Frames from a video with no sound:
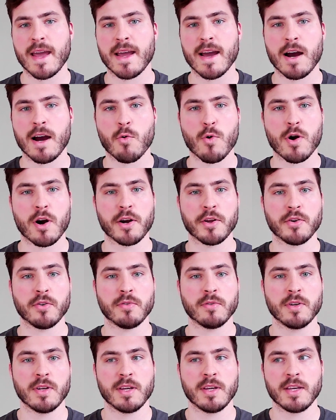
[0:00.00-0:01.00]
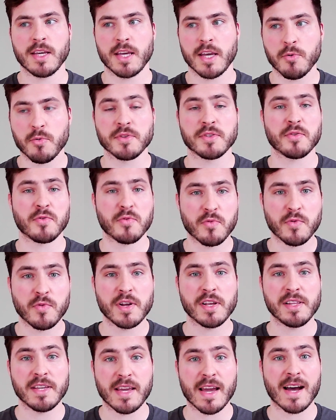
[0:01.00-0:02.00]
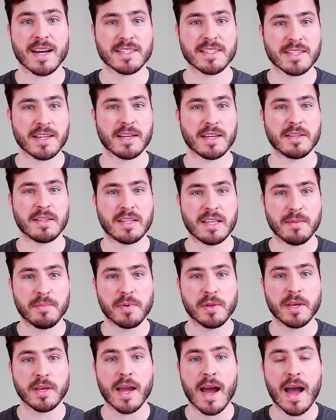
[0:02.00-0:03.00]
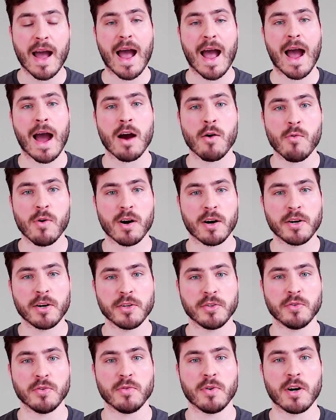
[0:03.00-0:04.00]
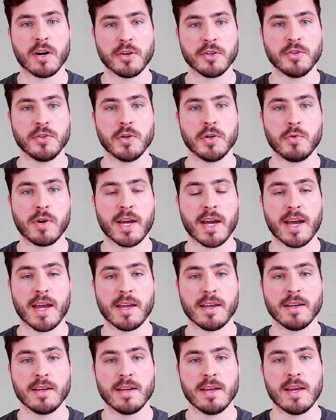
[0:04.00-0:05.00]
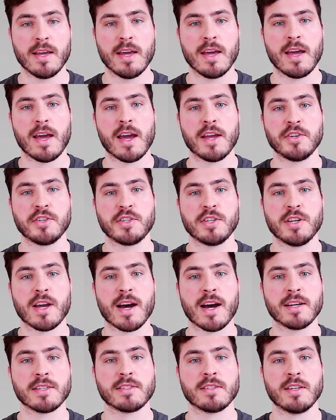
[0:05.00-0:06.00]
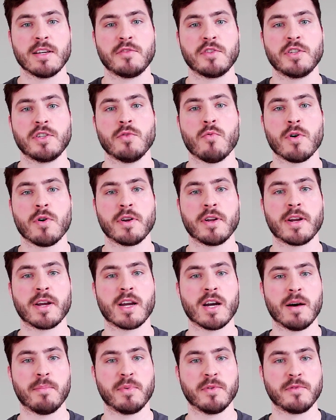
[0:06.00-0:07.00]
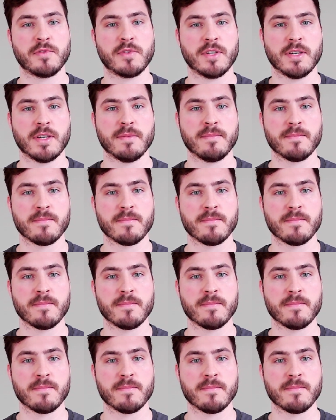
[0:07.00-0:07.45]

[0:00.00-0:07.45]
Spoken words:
how are you?" It was a really asking deeply, "How are you? Are you okay?" And she asked if she wanted a cup of tea.